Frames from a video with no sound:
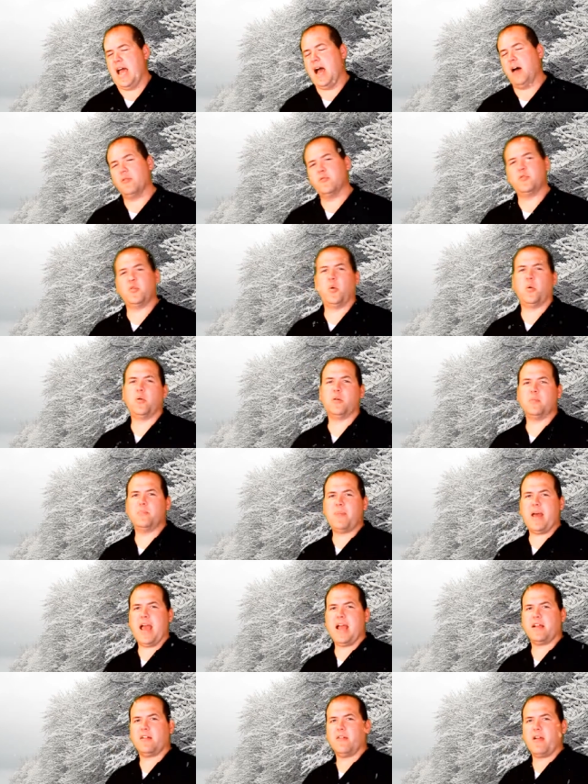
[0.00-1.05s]
outdoor
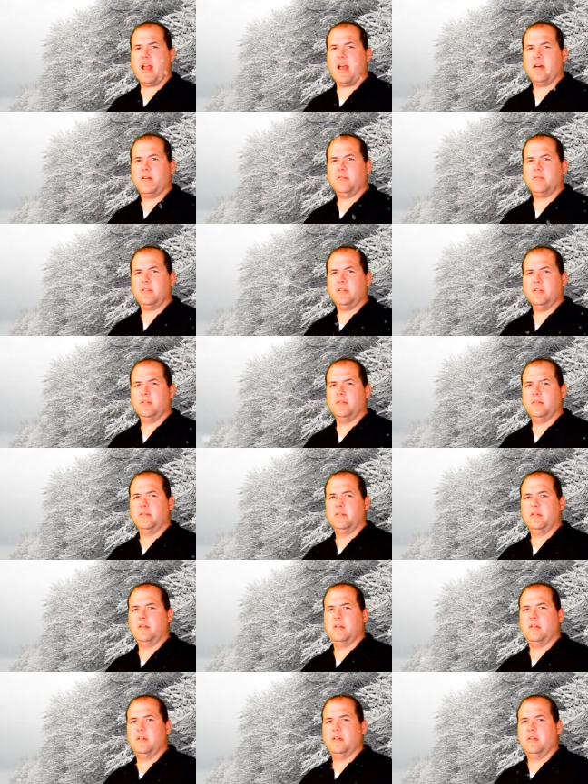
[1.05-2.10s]
background,
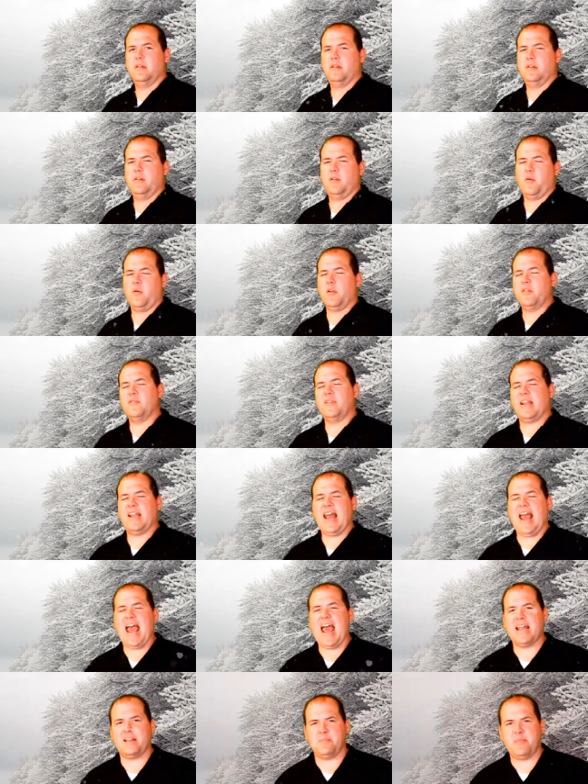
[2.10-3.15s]
or even
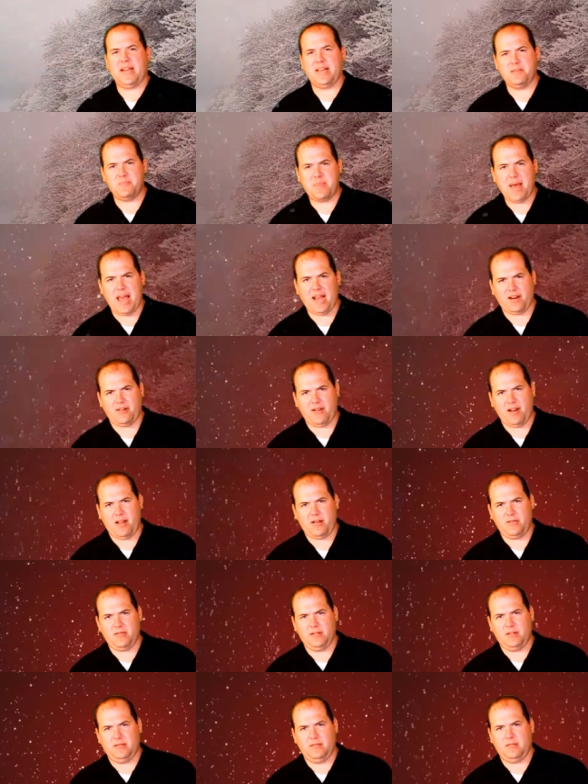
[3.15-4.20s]
an animated
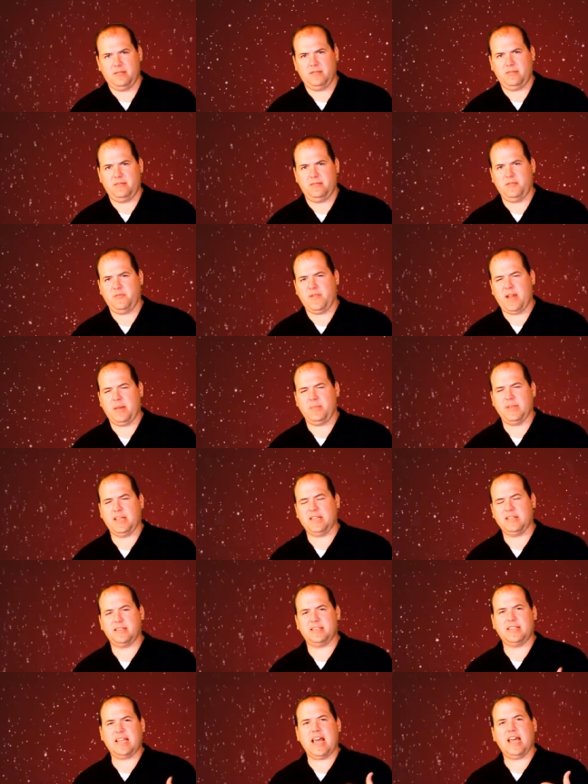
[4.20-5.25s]
background. Your family
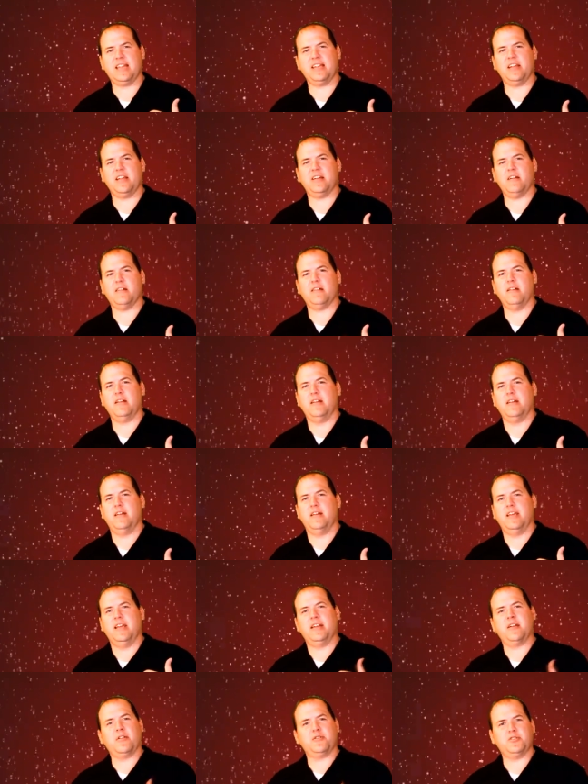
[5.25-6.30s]
can stand here
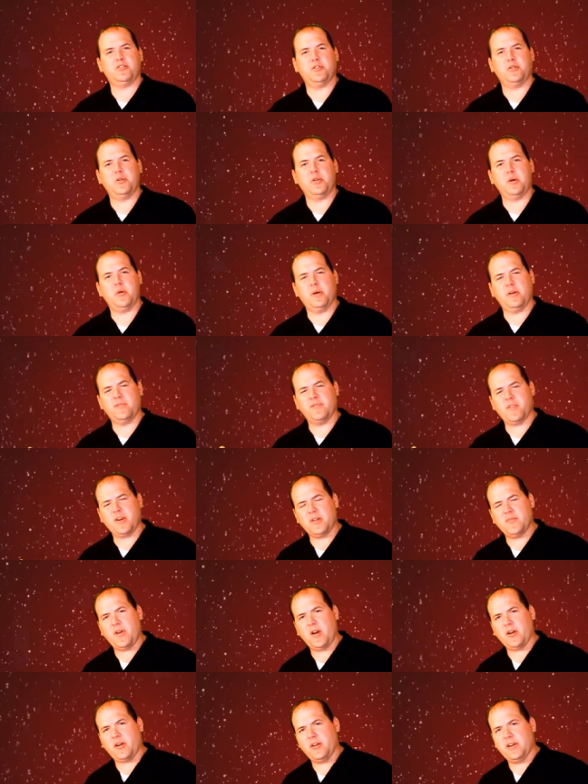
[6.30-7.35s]
in our studio in
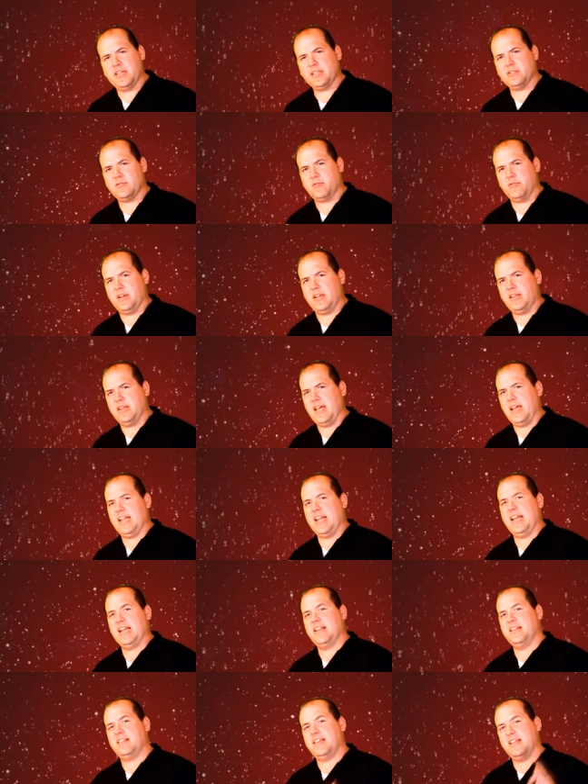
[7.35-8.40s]
front of our green screen and
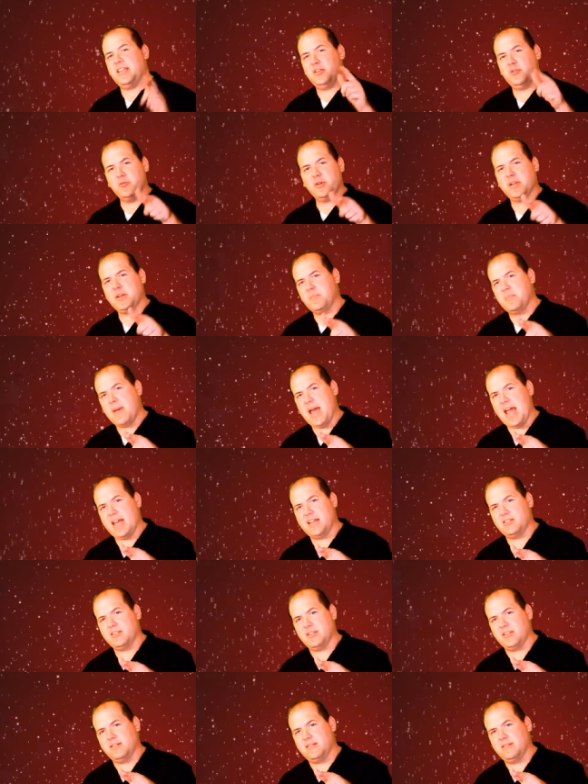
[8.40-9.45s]
anything you can
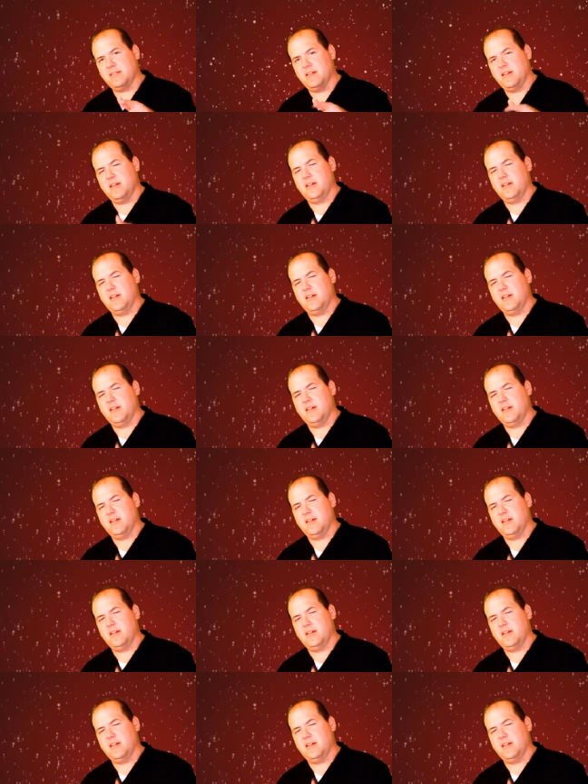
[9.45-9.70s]
imagine